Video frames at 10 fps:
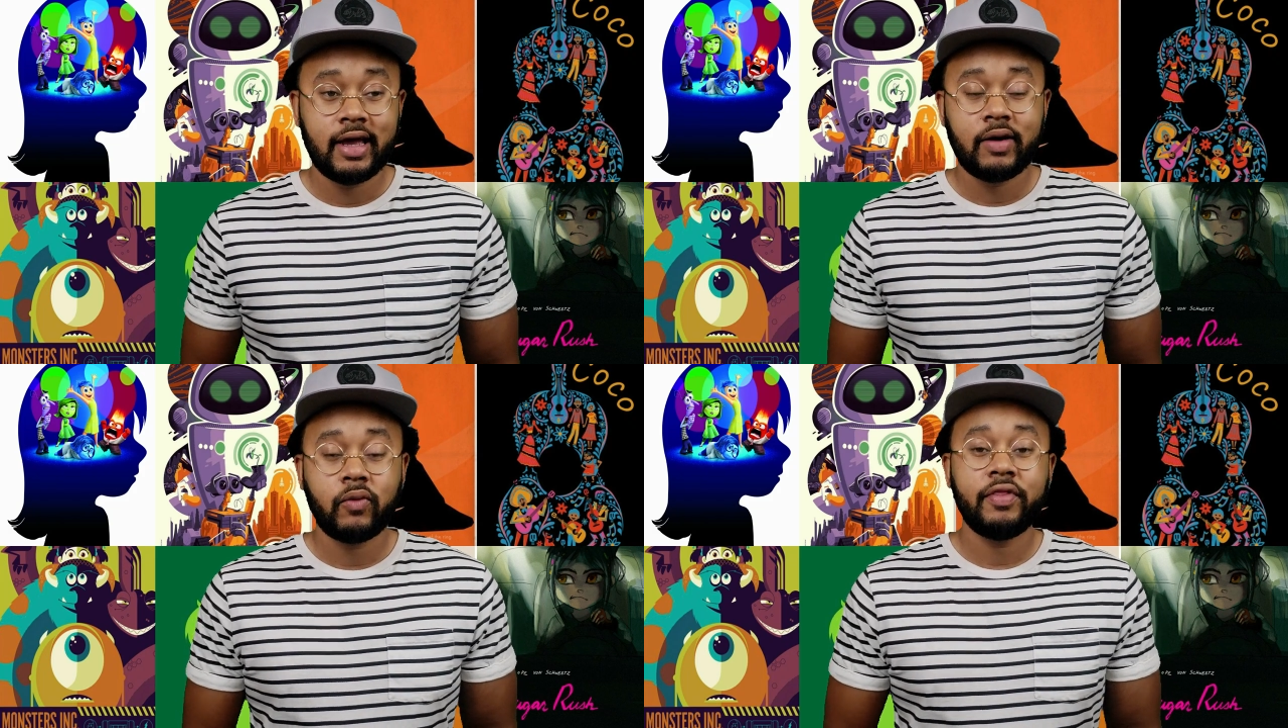
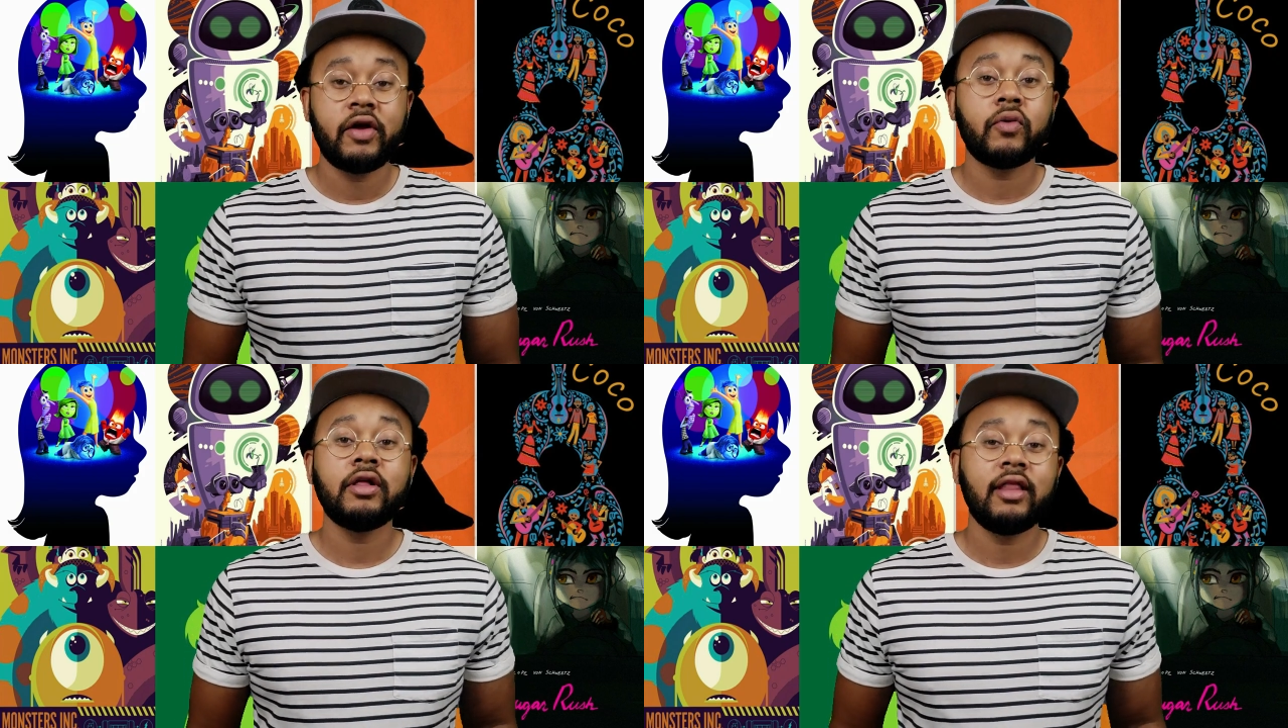when they
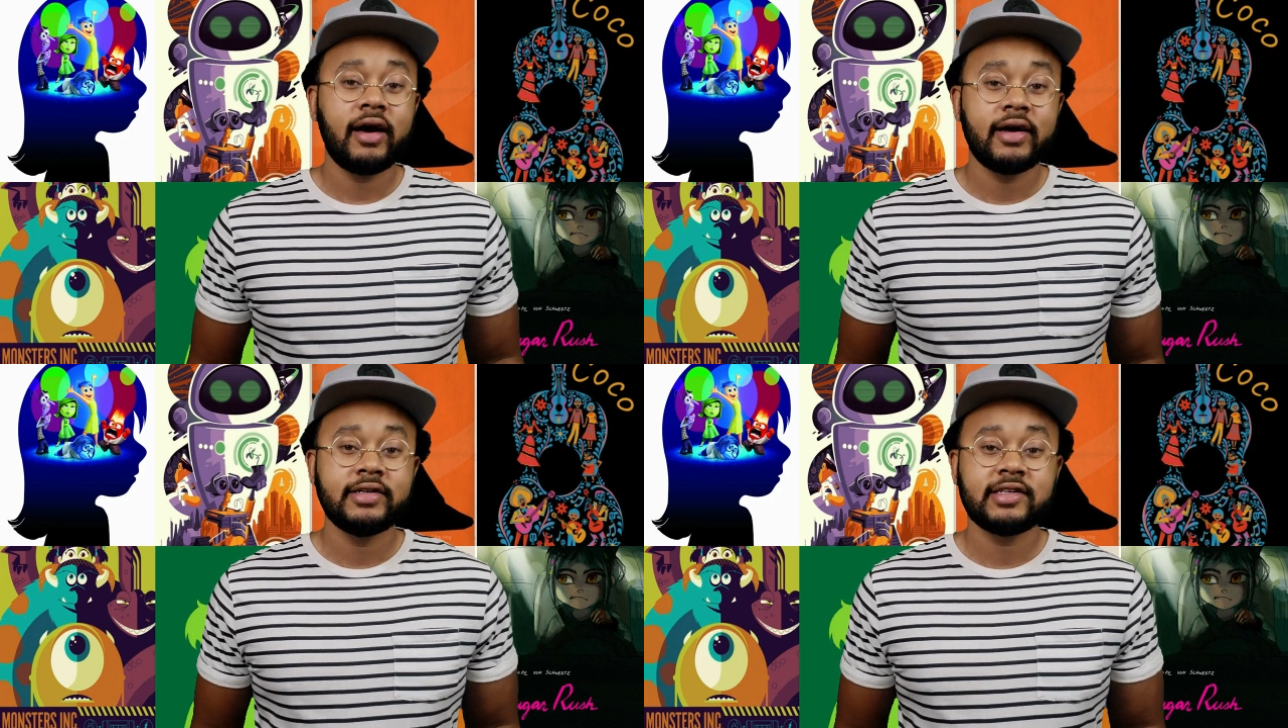
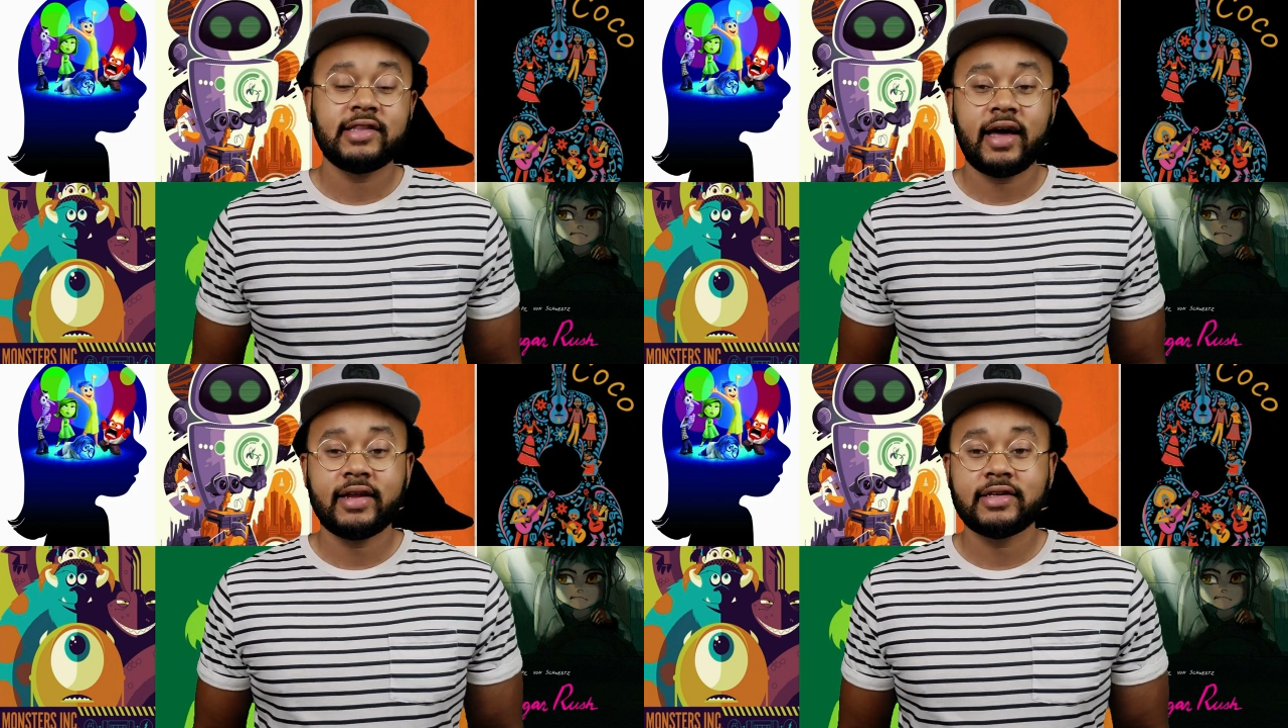realize
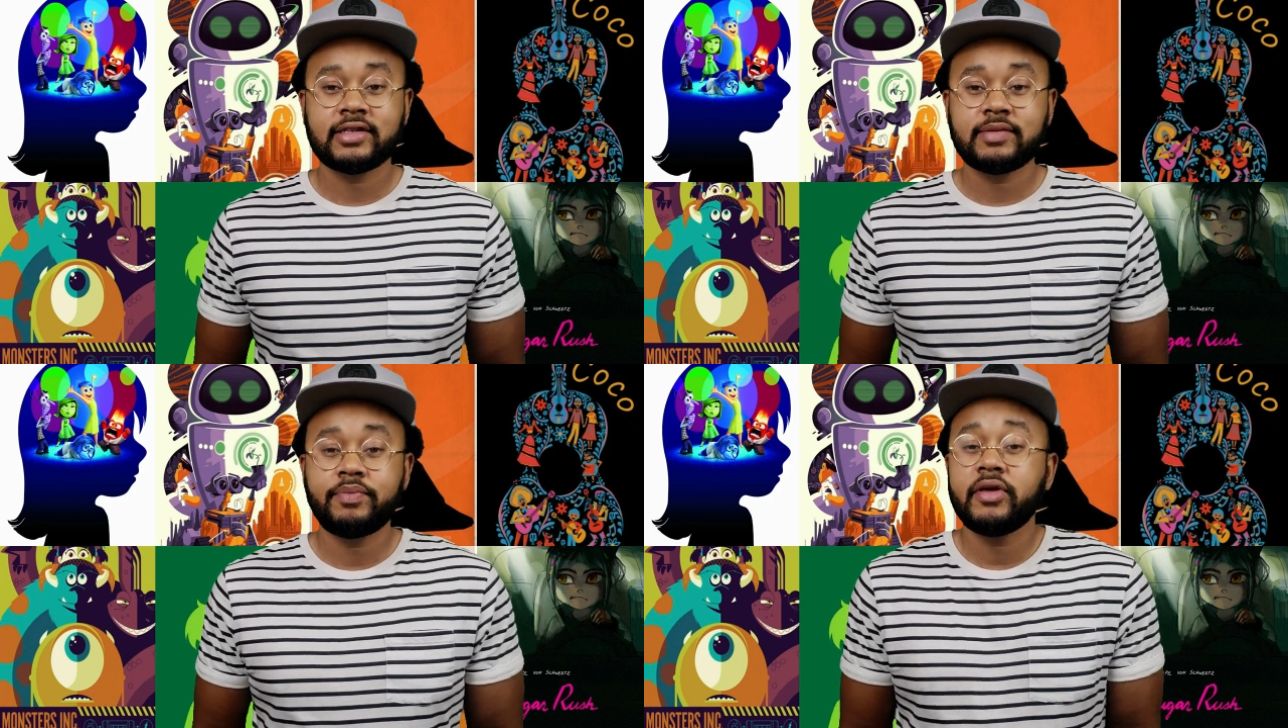that
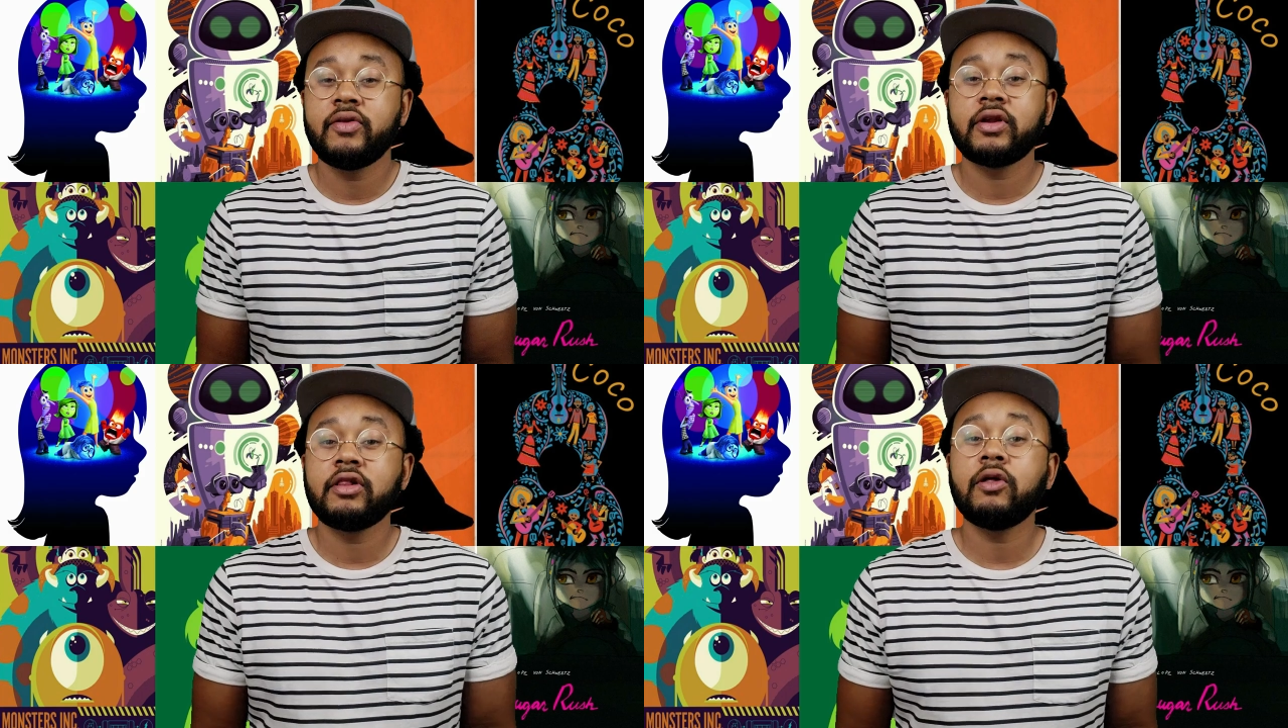it's
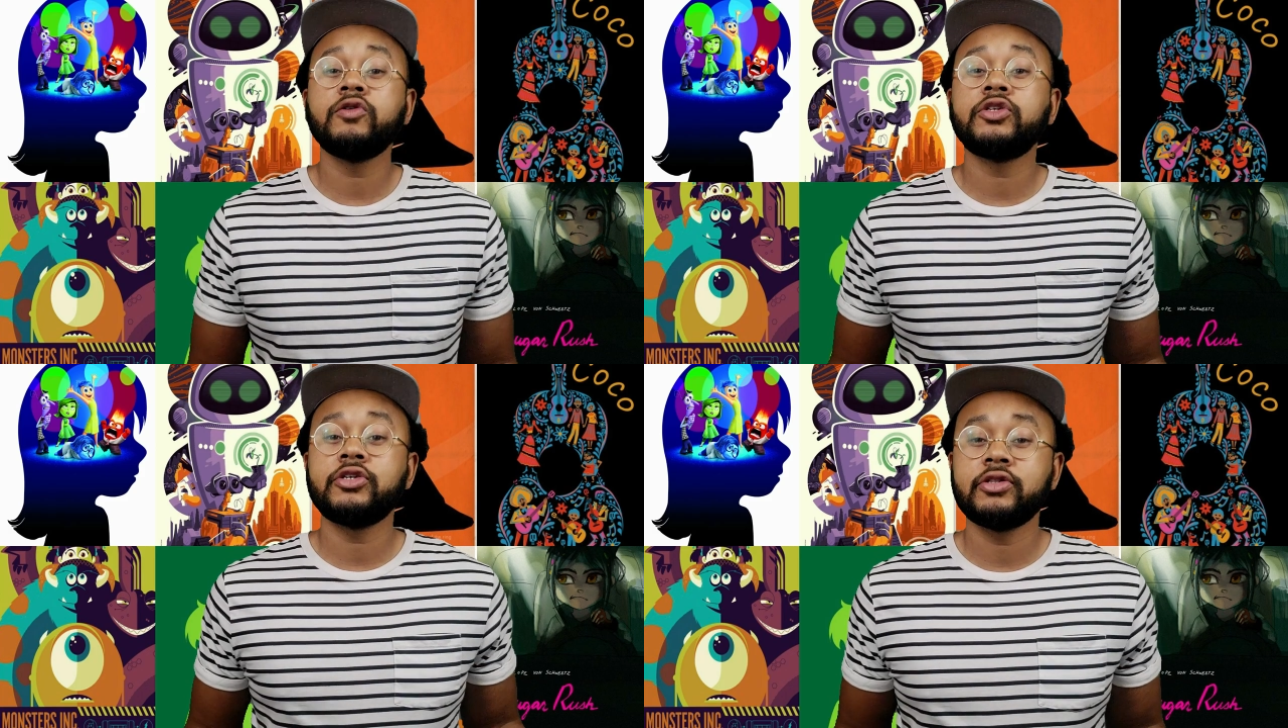been
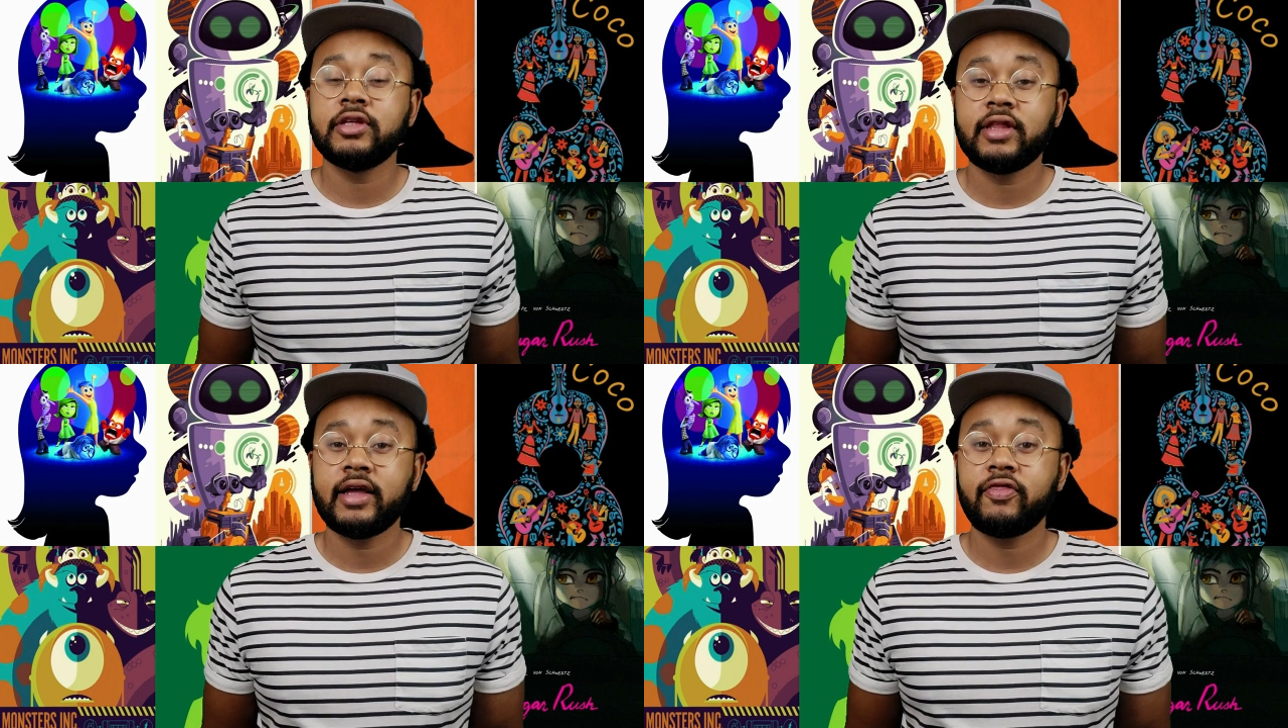closer than
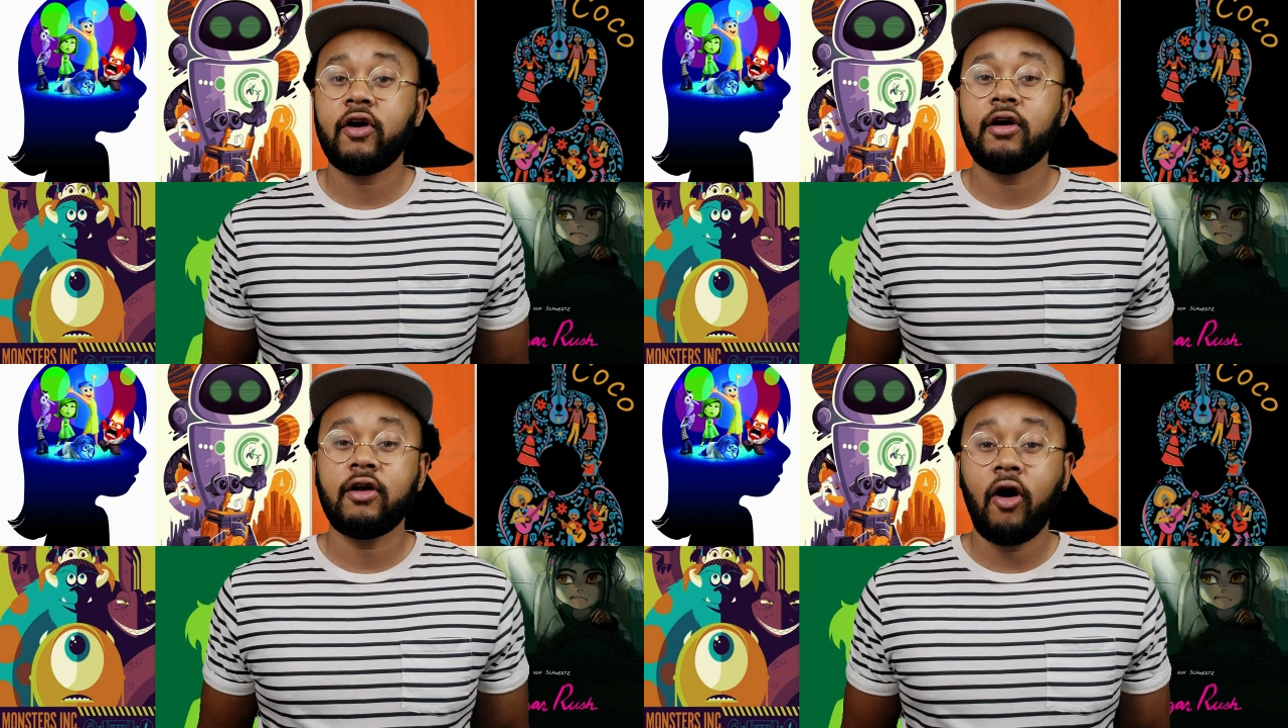they
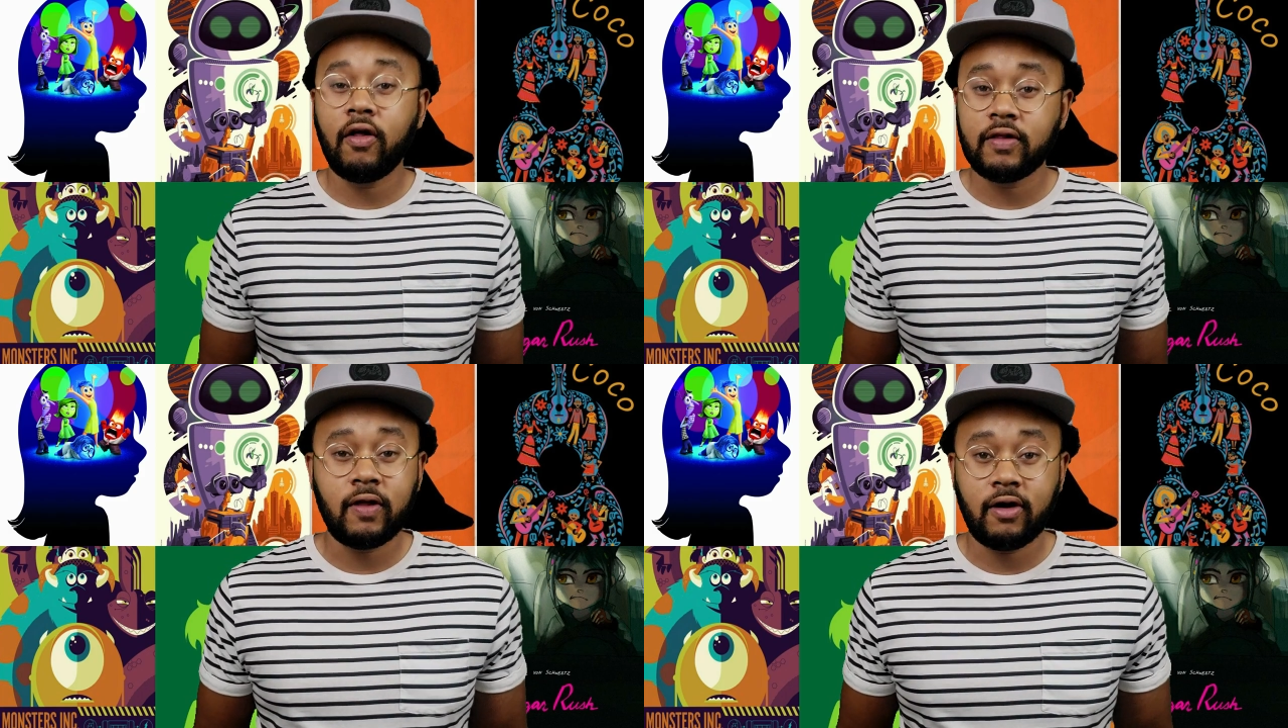thought all
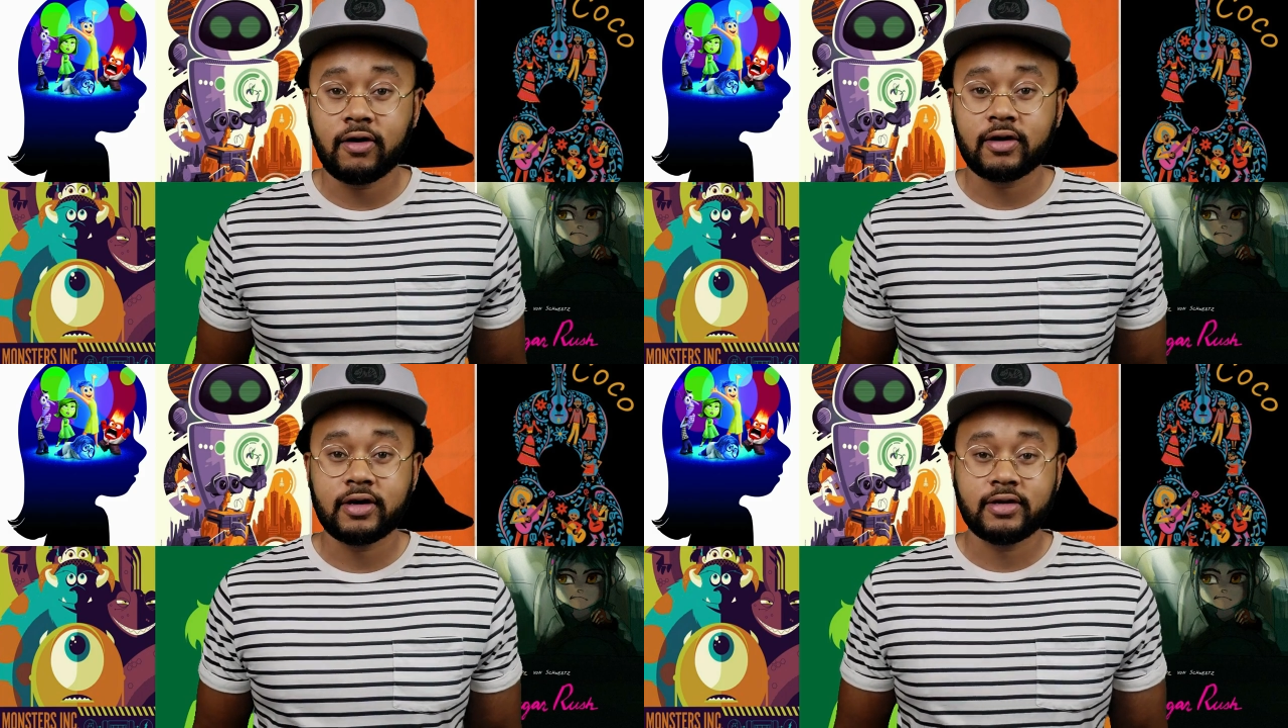along.